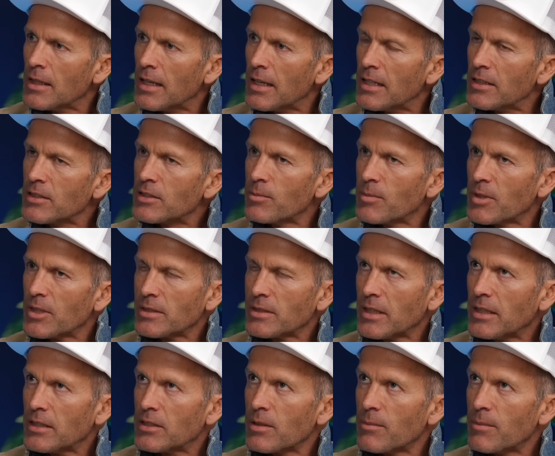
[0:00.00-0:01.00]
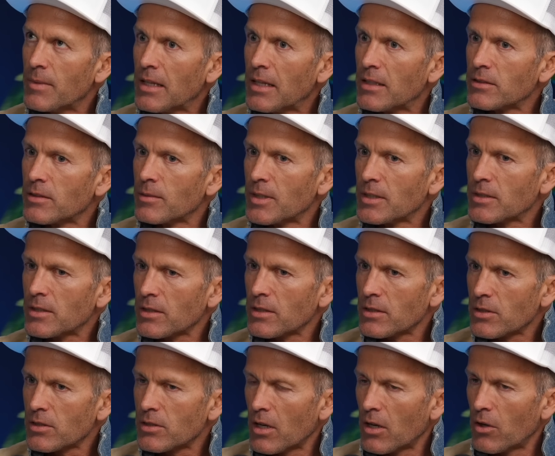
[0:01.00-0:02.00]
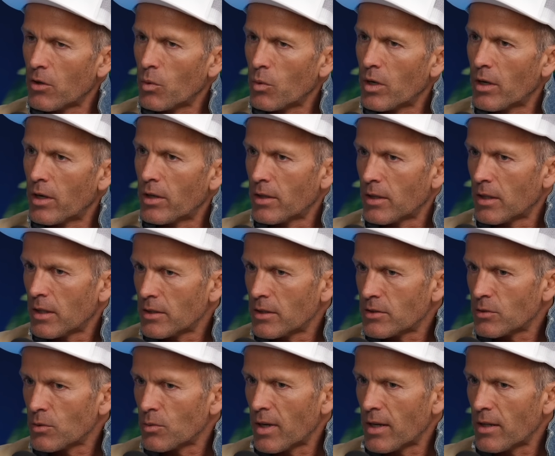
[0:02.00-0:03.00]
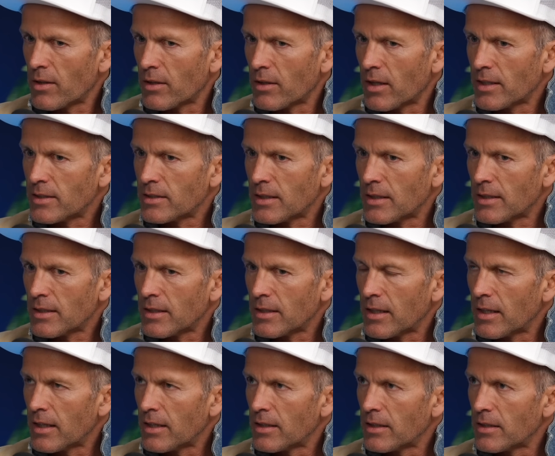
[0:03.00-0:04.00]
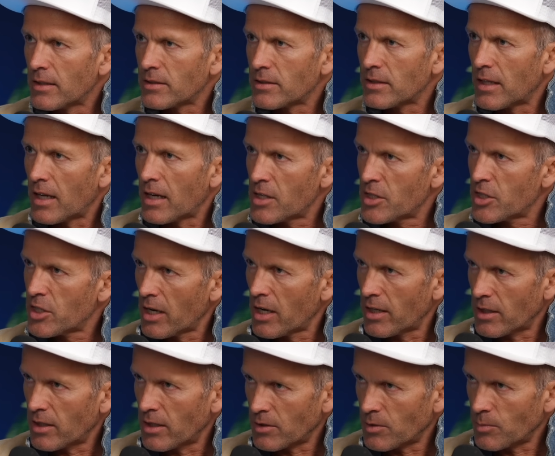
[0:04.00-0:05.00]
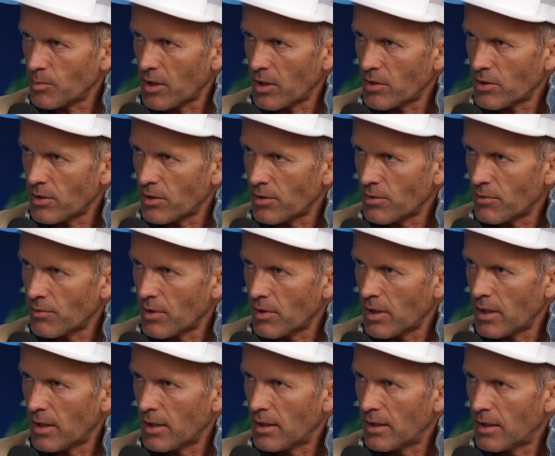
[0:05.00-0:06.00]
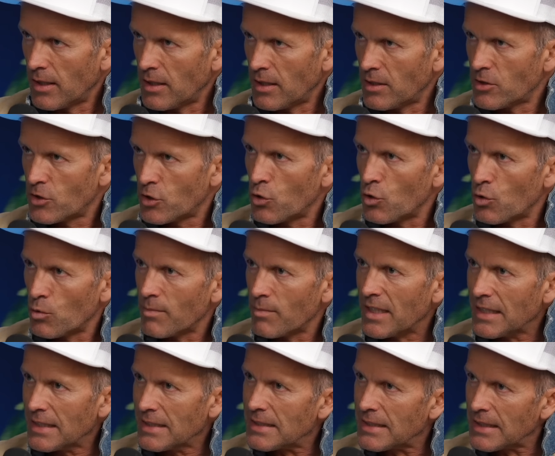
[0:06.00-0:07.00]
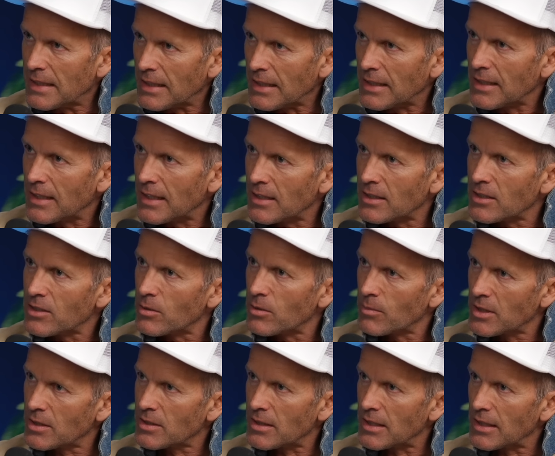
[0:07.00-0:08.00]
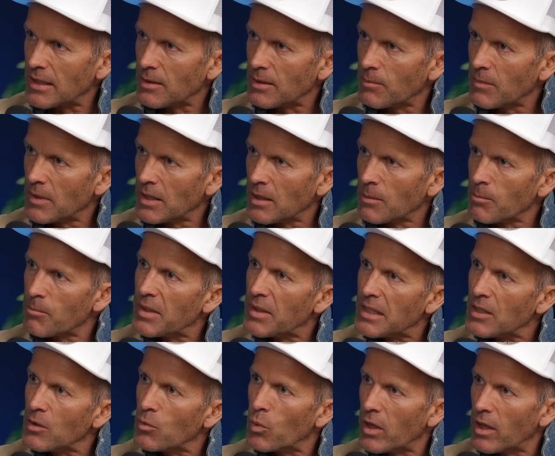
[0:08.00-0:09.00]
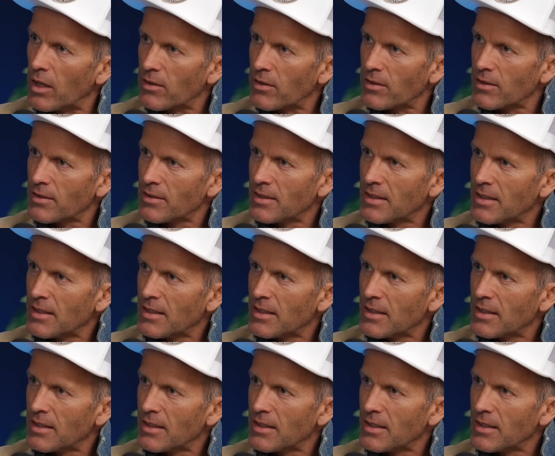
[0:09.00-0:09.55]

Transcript: Intimacy to me is a misunderstood word, and at least the way that I delineate it, it's an energetic expression, right? Mm -hmm. Into mm-hmm. me, see, intimacy, meaning be with,